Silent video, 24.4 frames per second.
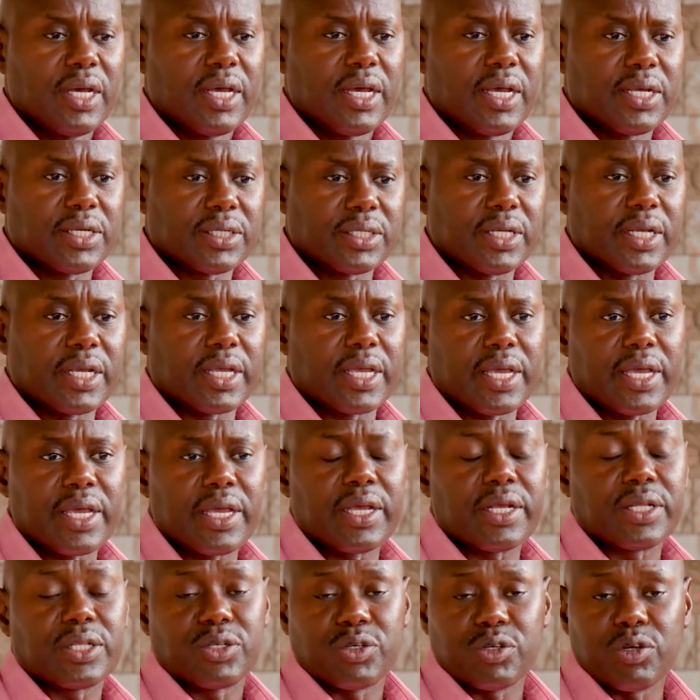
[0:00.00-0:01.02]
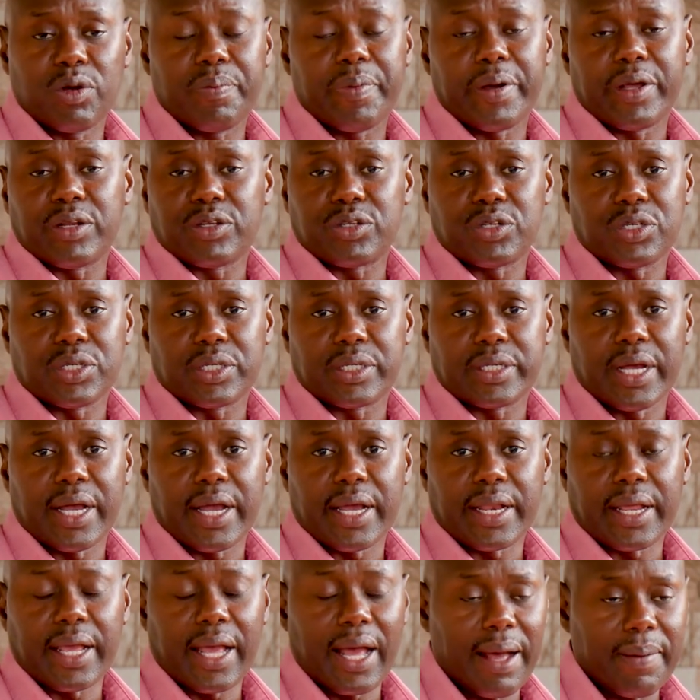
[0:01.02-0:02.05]
is the key to a better
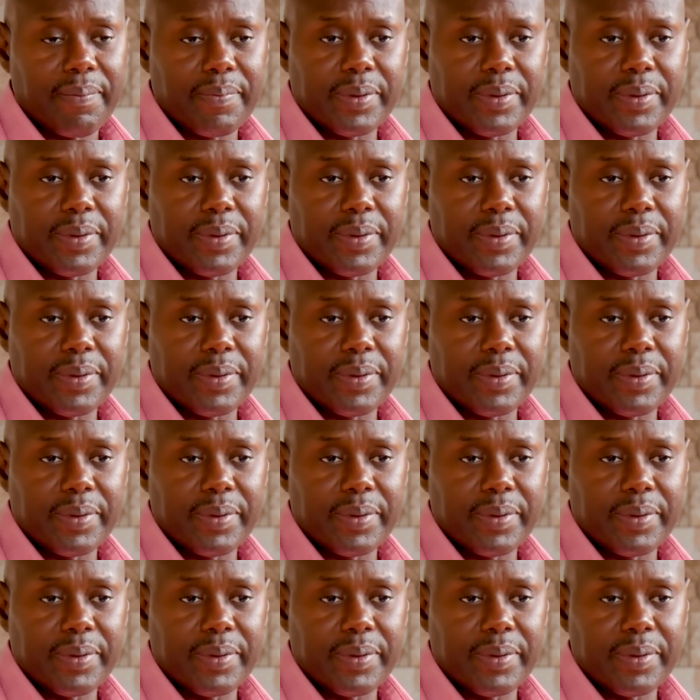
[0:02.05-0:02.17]
society. I